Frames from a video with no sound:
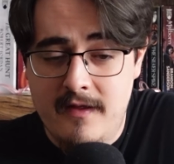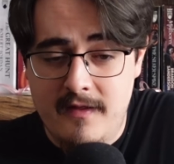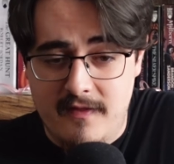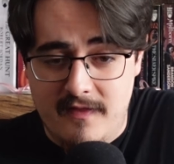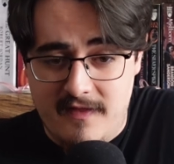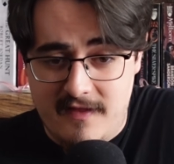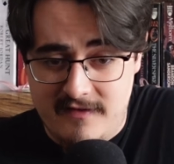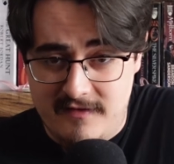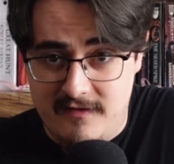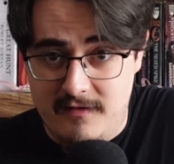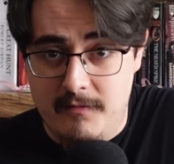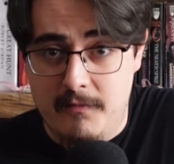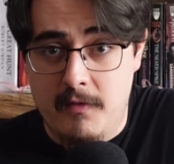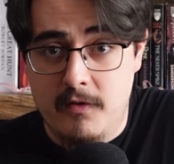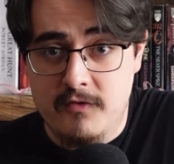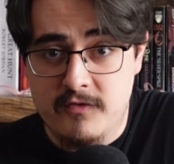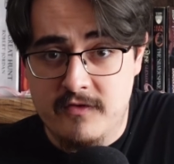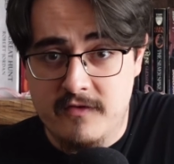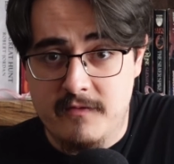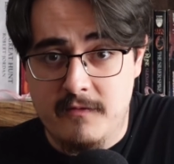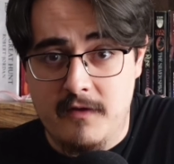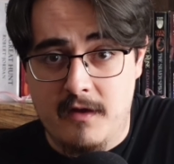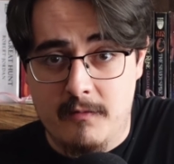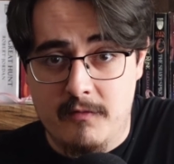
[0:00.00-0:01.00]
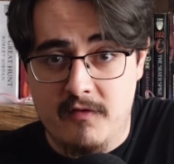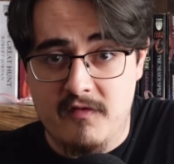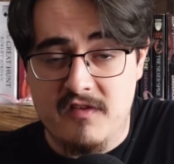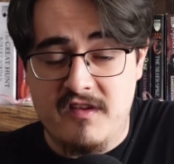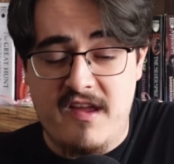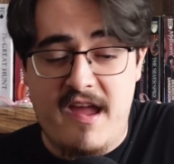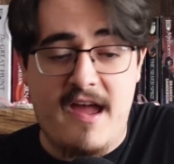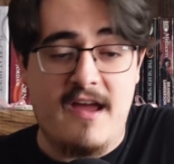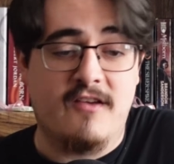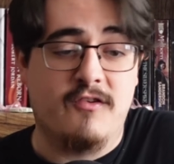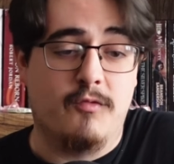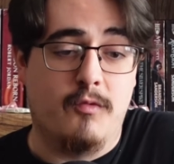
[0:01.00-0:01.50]
That's the most number of
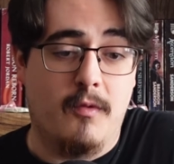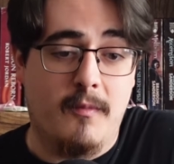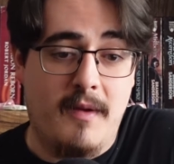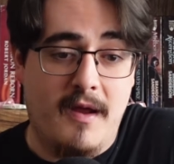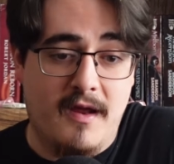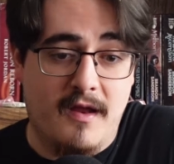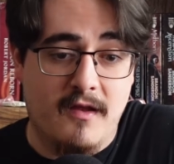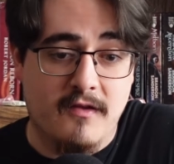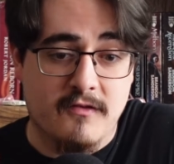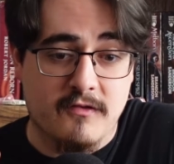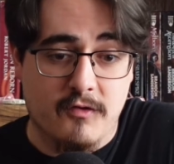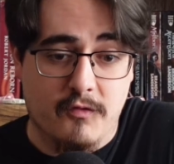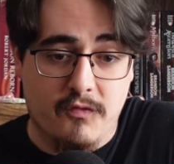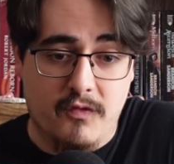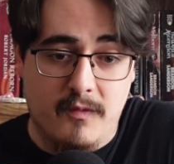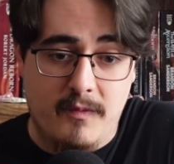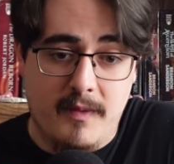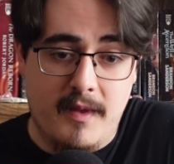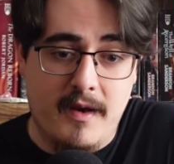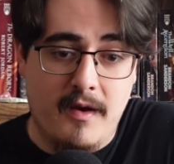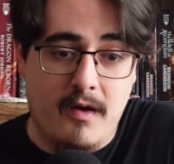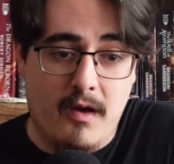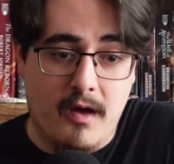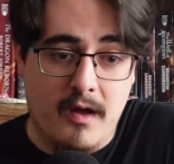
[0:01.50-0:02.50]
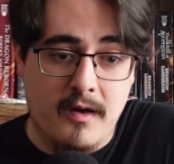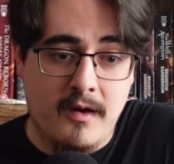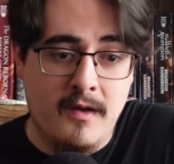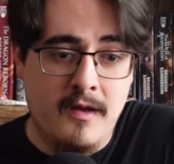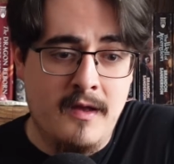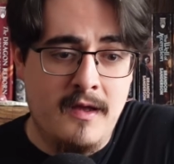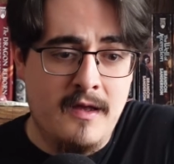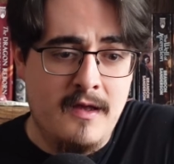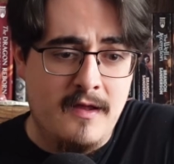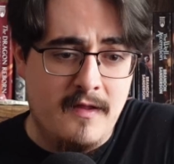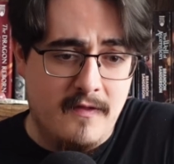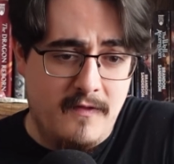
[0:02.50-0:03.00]
attacks we're making. So from then on,
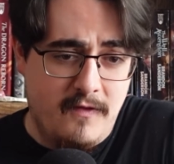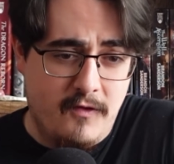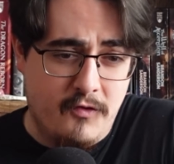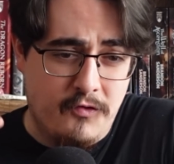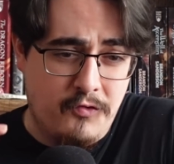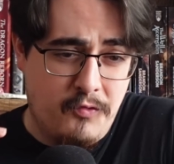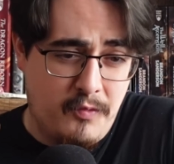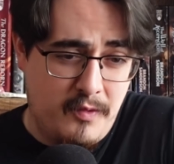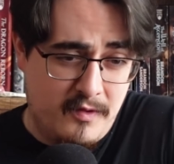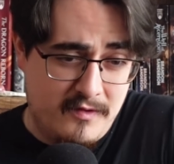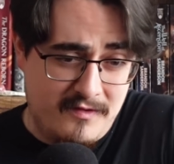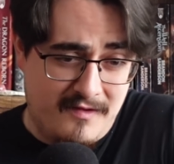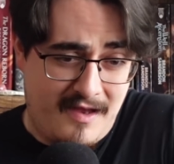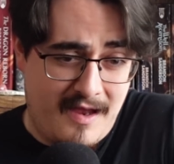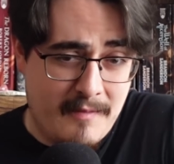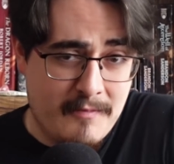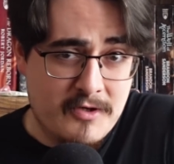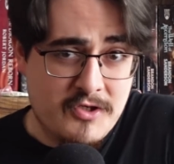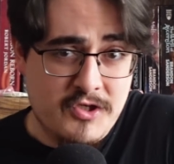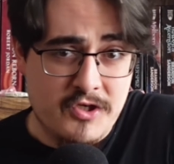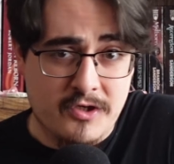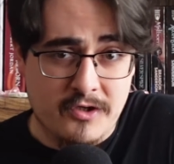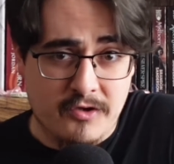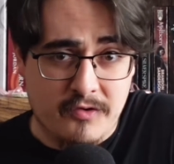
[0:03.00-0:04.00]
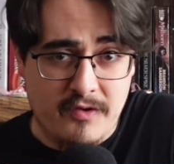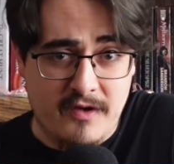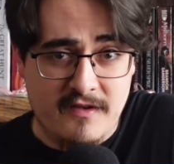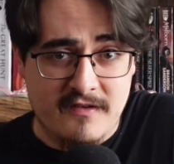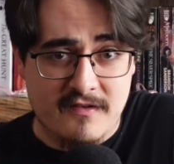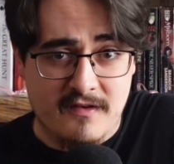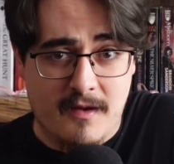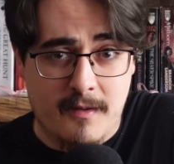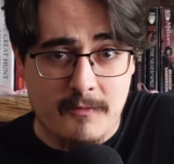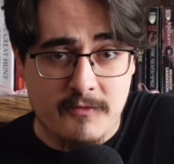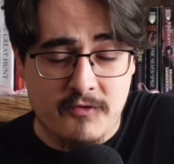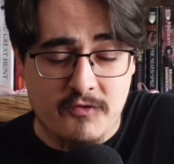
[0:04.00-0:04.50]
the only real damage increase
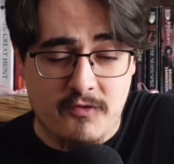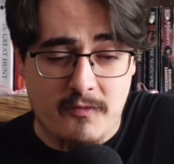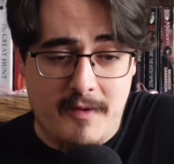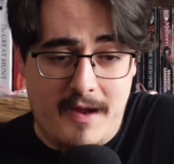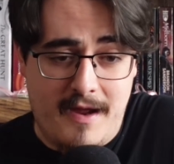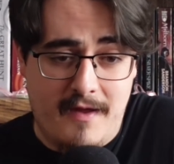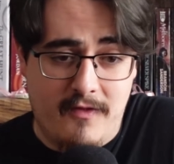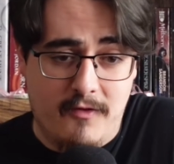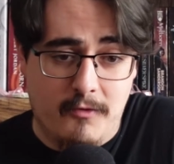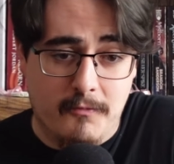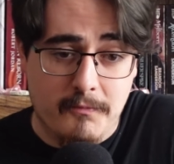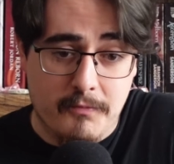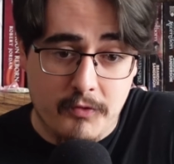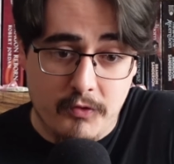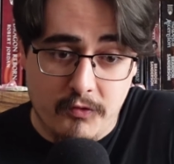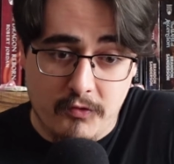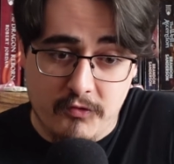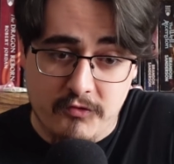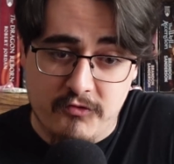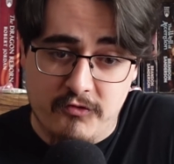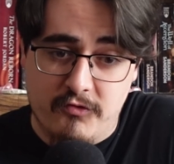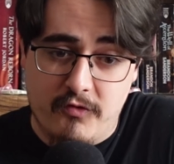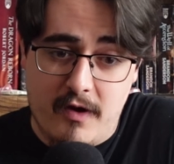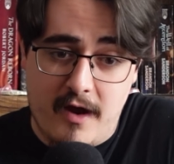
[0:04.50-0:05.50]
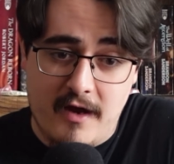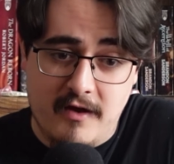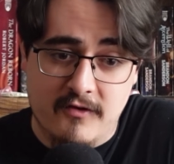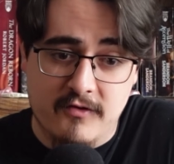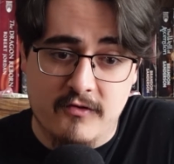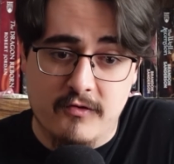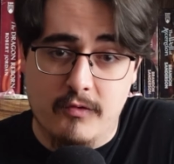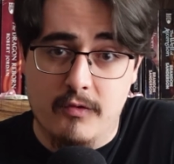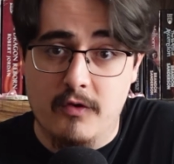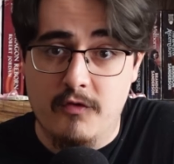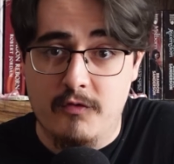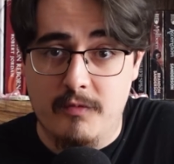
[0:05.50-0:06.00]
comes from either brutal strikes
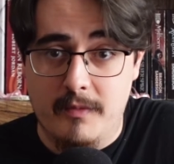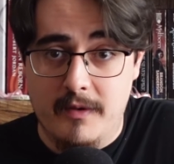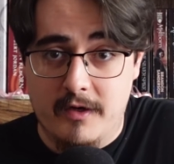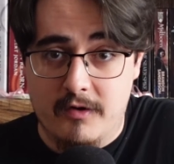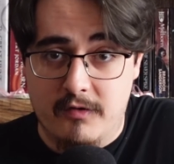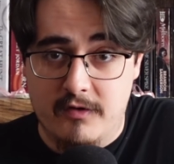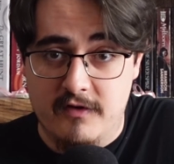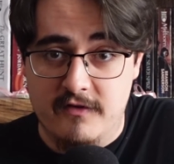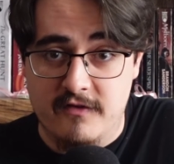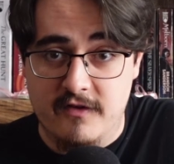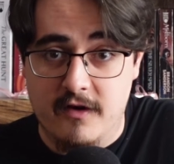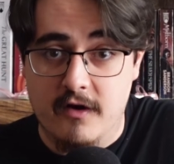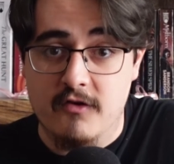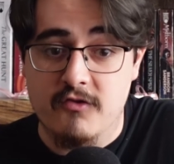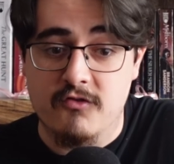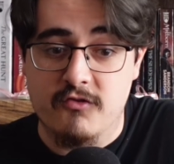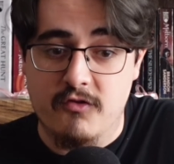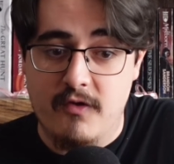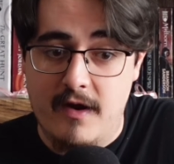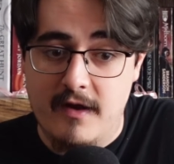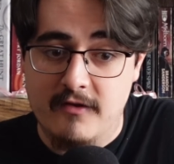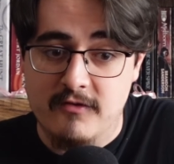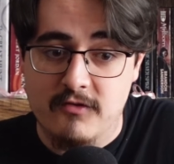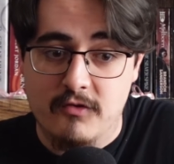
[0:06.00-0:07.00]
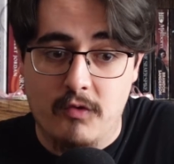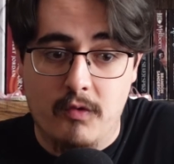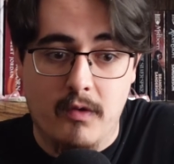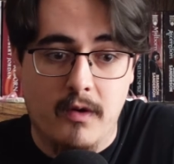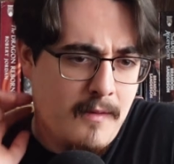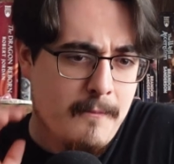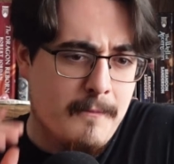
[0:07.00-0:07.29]
or from increasing our strength score.